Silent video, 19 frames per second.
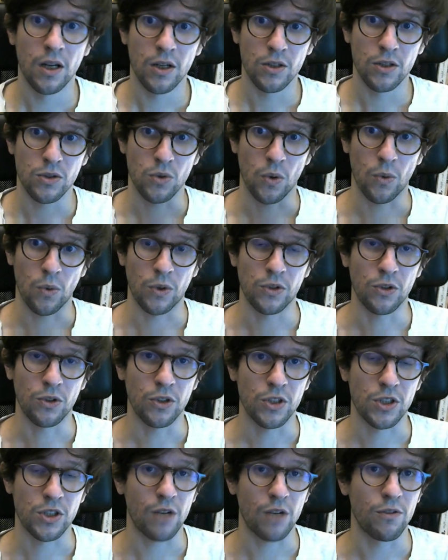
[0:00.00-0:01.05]
So I want to
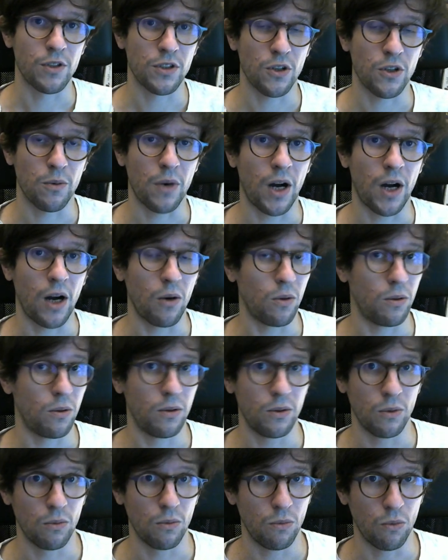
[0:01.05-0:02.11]
discover somehow
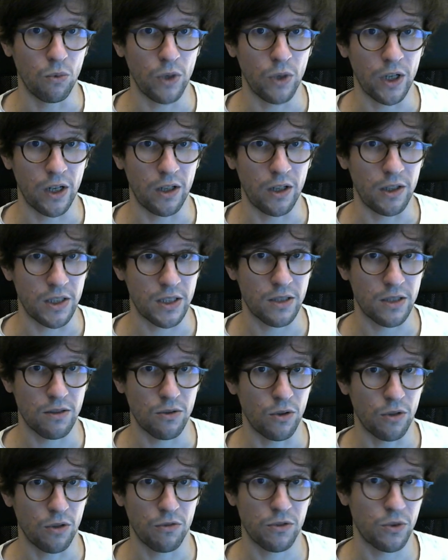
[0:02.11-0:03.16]
where is
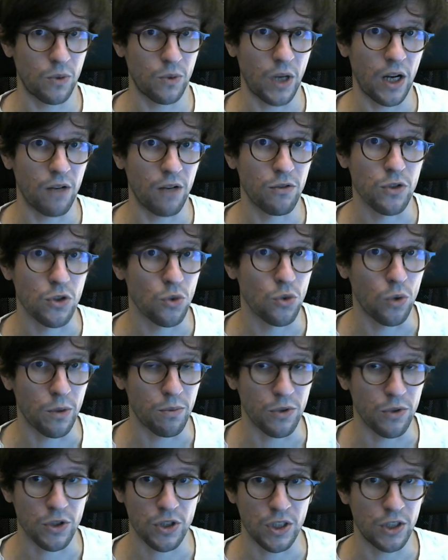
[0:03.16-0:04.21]
sort of some kind of sort
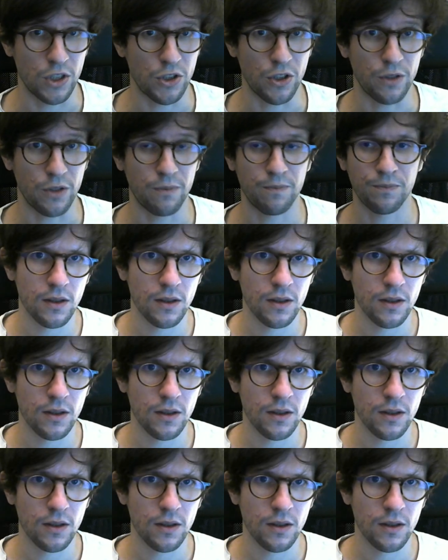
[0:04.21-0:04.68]
procedure.